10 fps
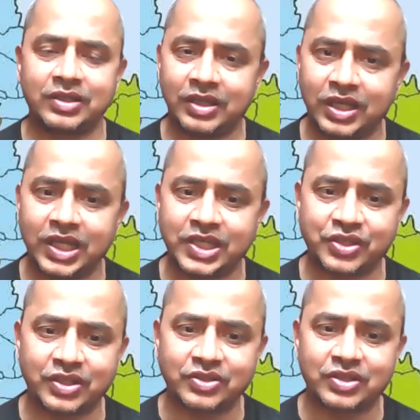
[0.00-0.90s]

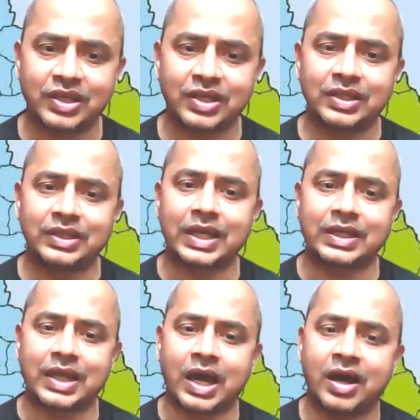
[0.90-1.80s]
relations that
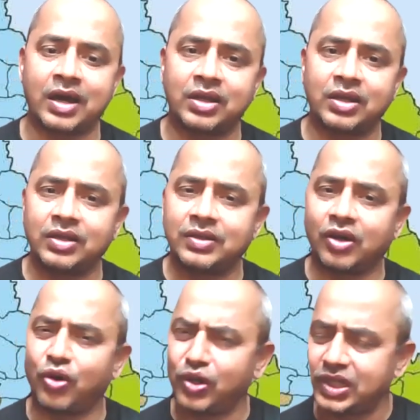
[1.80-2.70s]
are
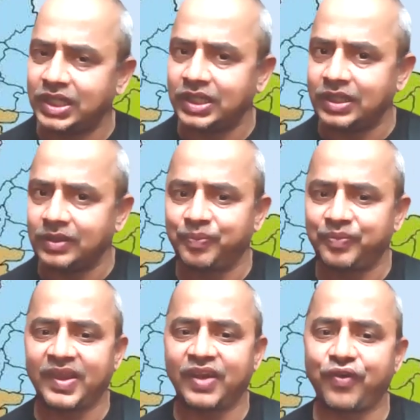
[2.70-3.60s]
already
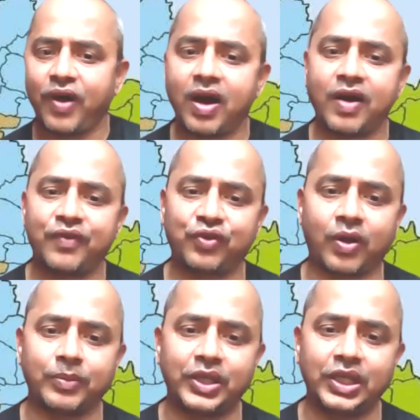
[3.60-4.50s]
far
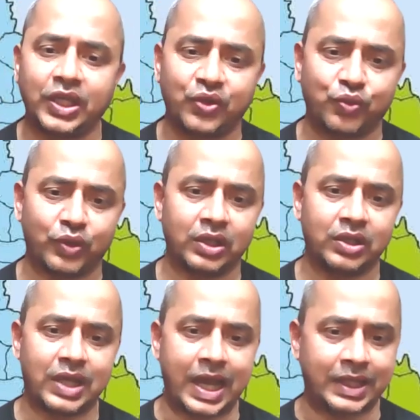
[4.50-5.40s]
from
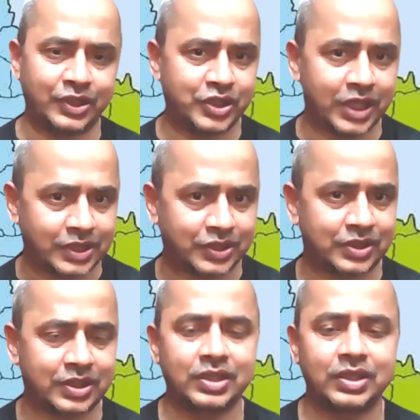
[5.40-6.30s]
equal and
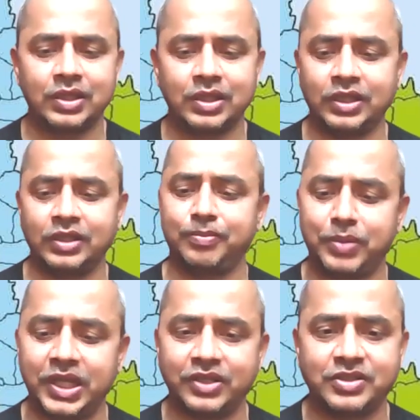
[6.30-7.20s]
just in
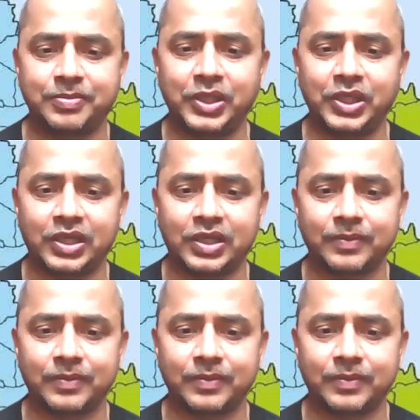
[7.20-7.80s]
plain speak?